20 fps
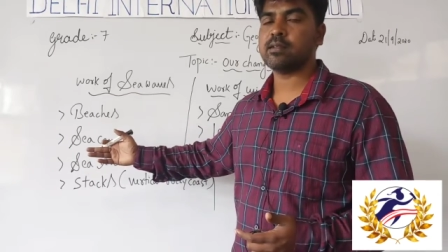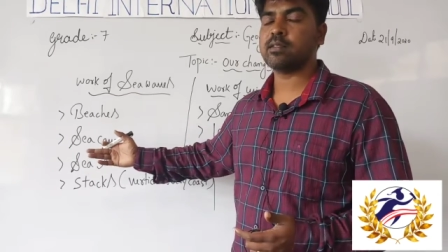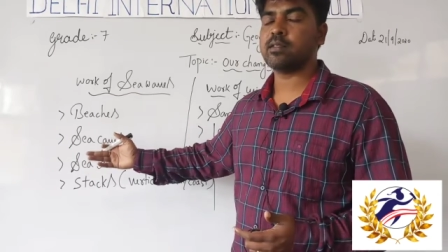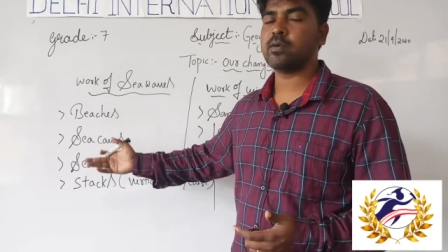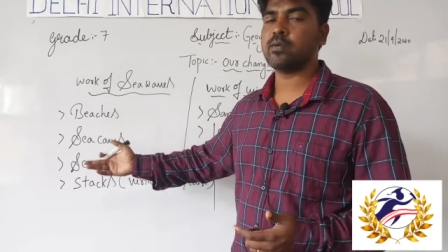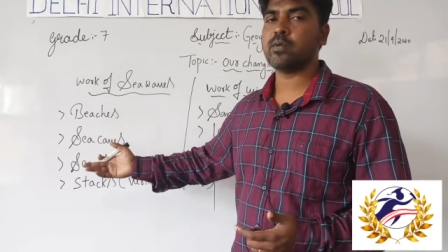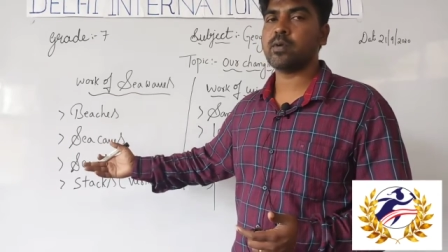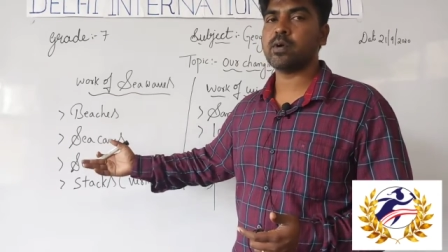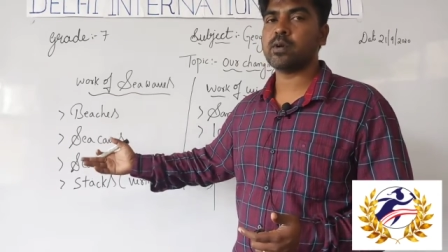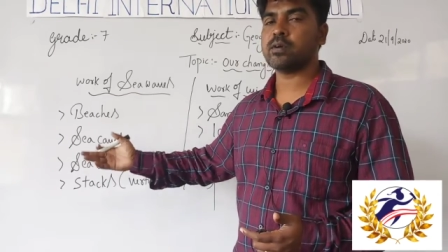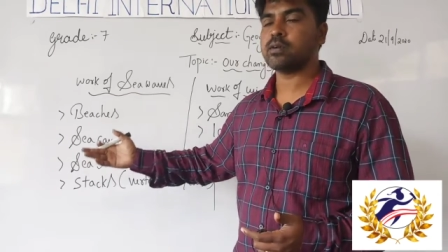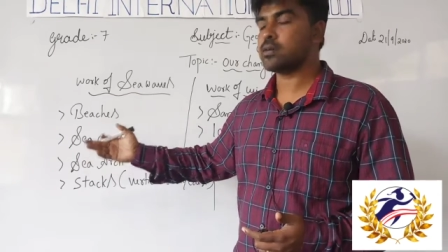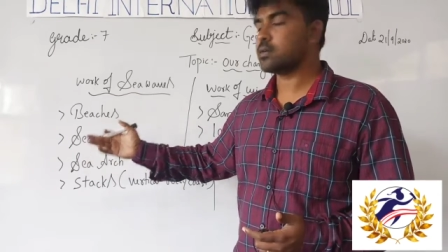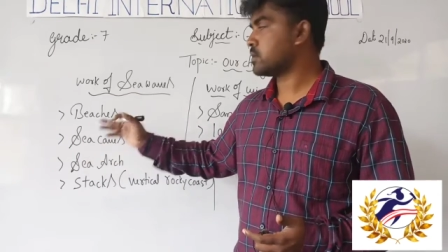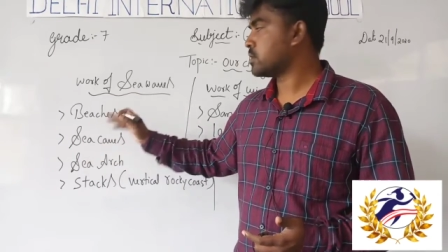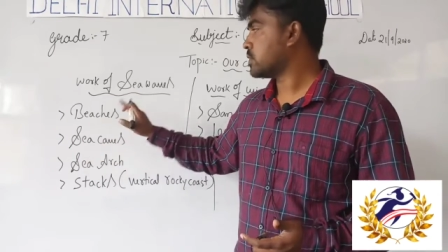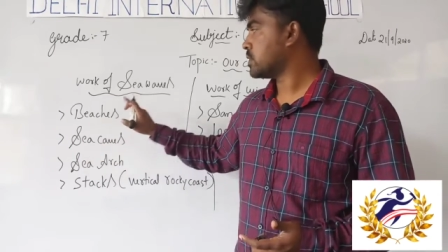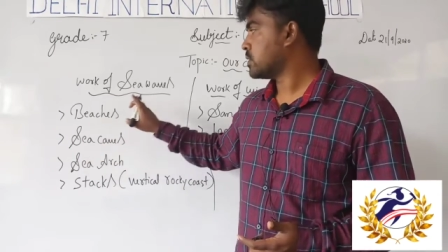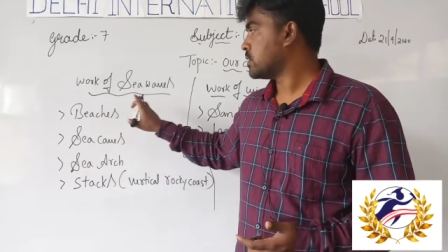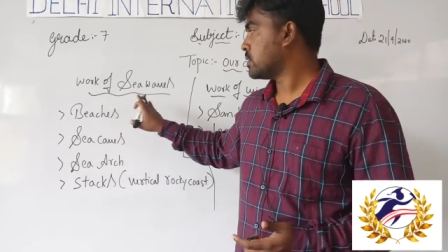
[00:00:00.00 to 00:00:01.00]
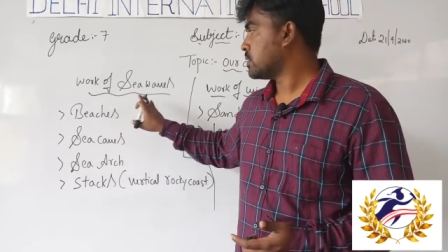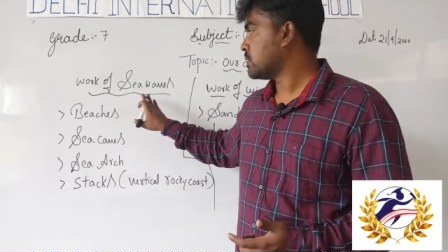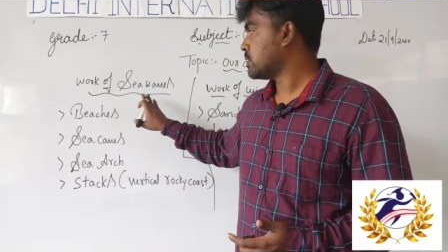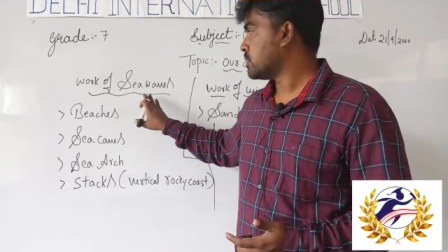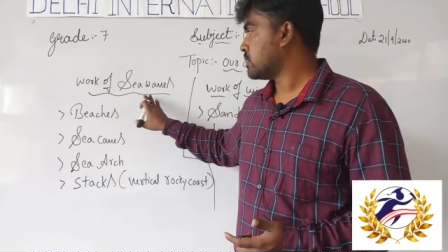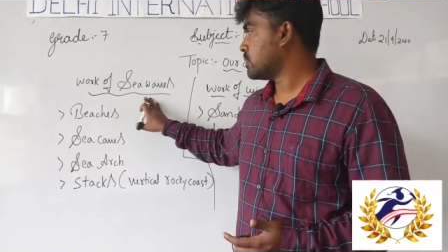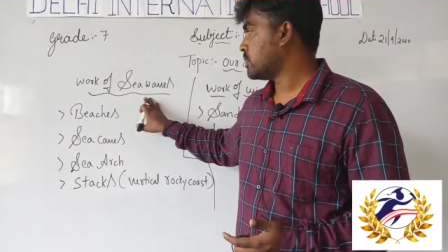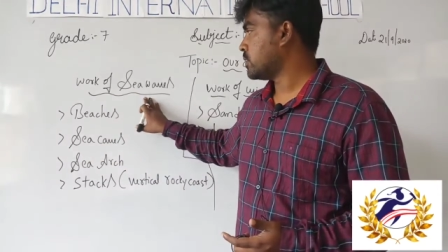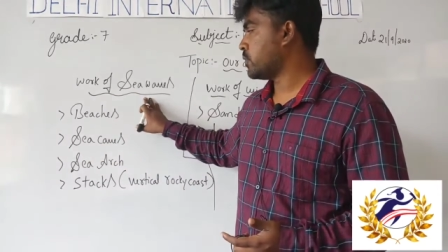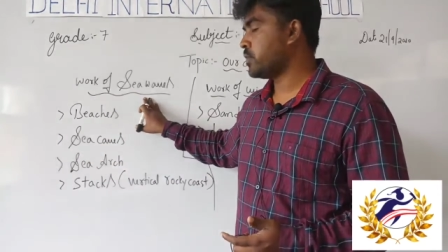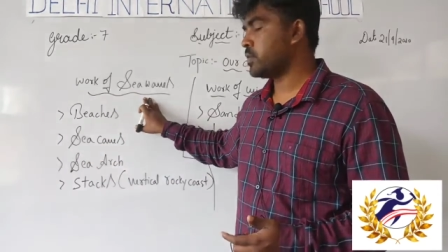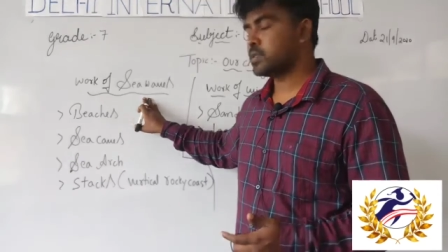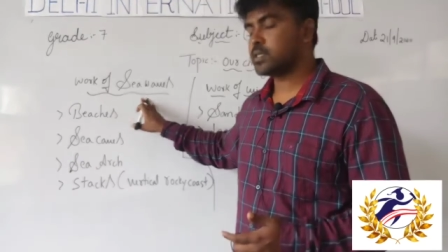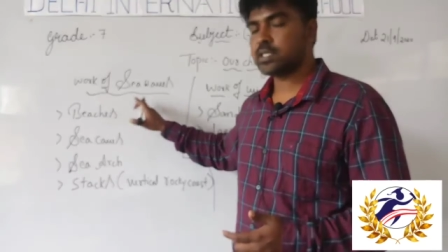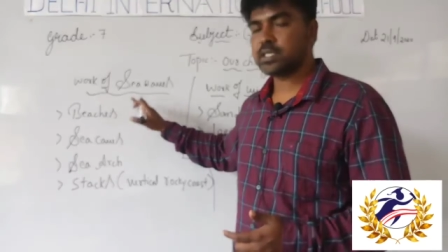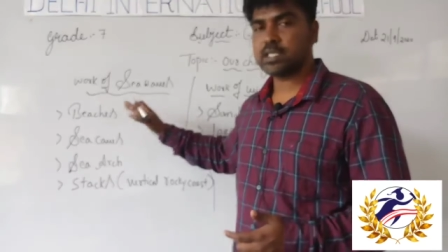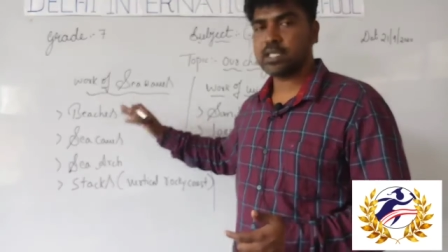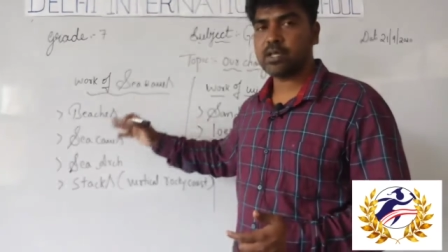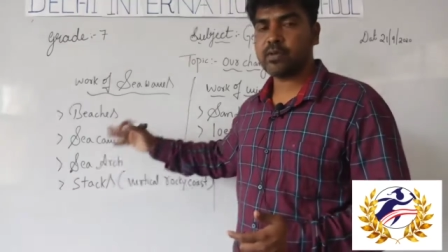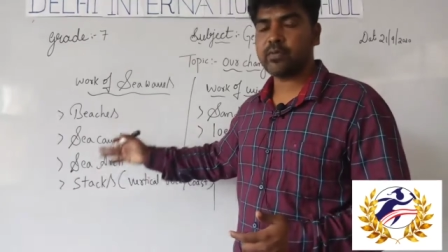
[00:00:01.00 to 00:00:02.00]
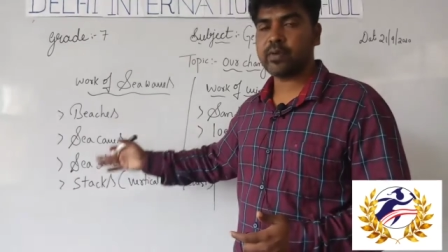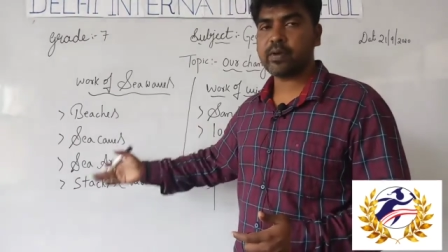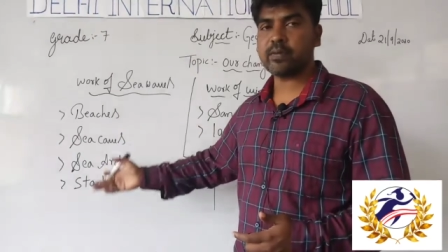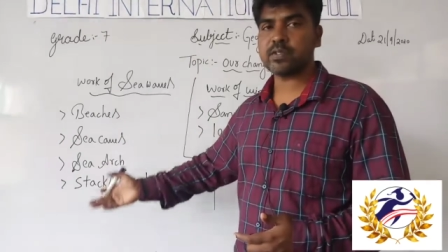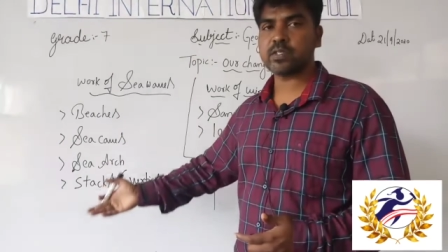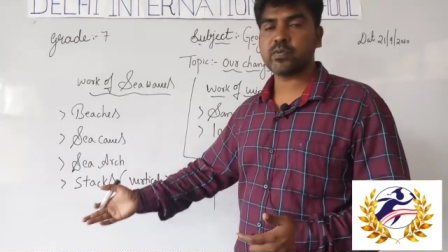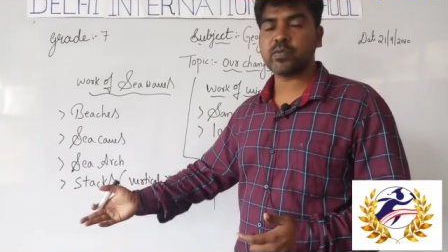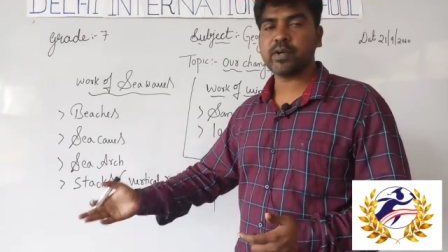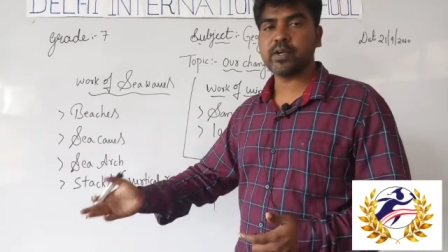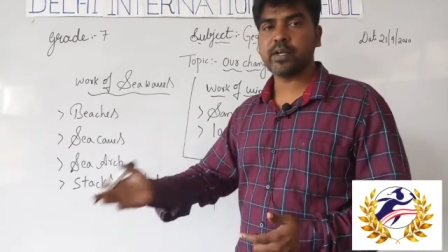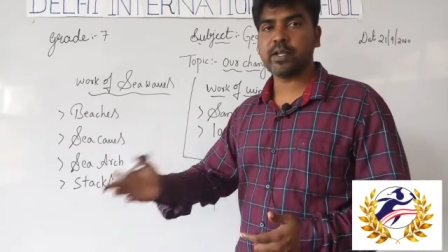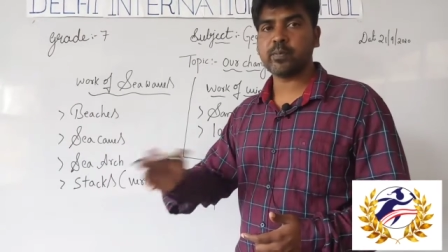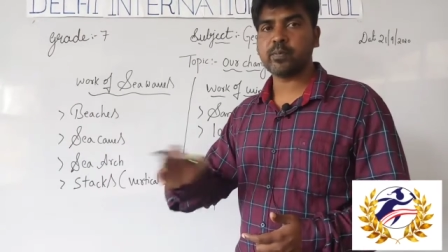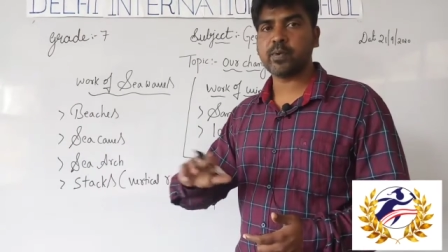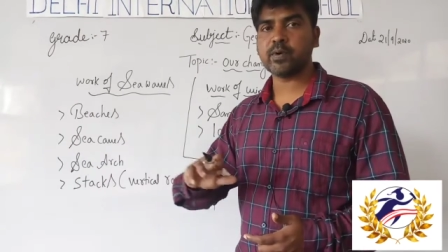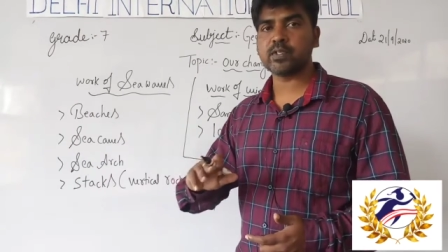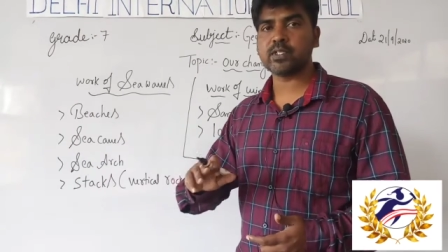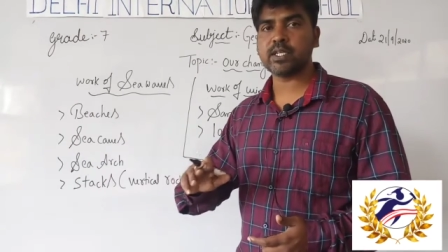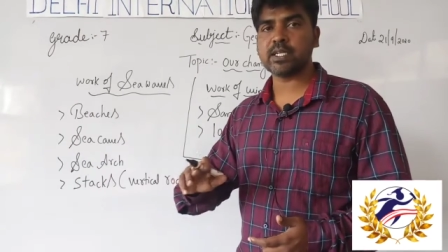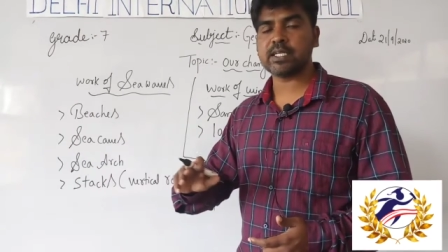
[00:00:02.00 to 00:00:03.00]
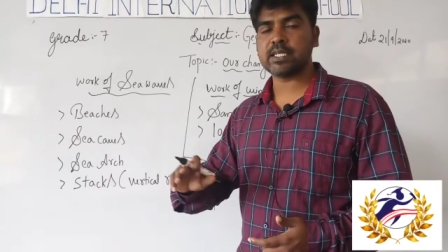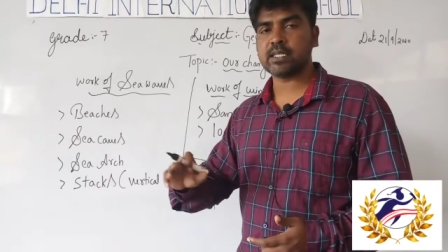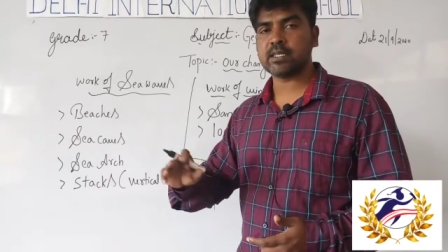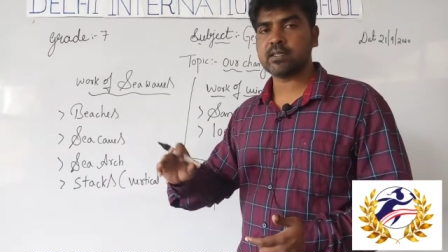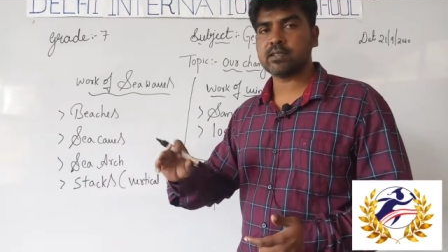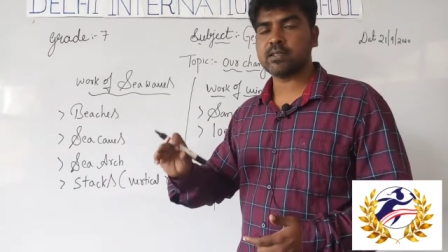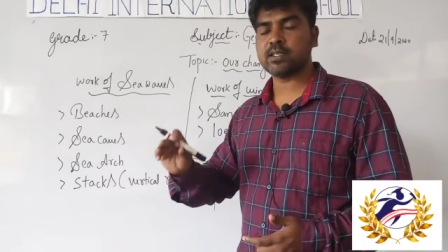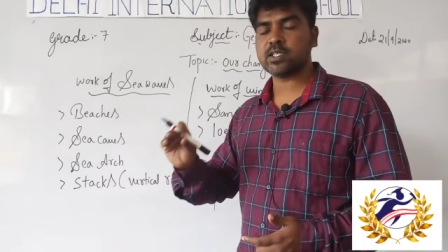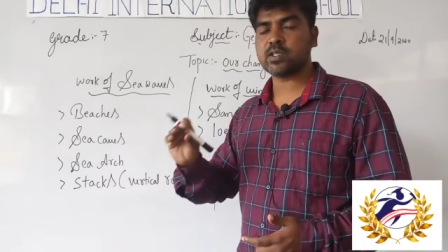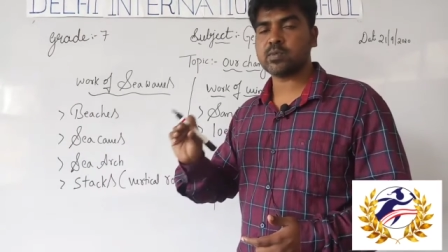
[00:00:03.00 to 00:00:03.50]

the sea waves will deposit the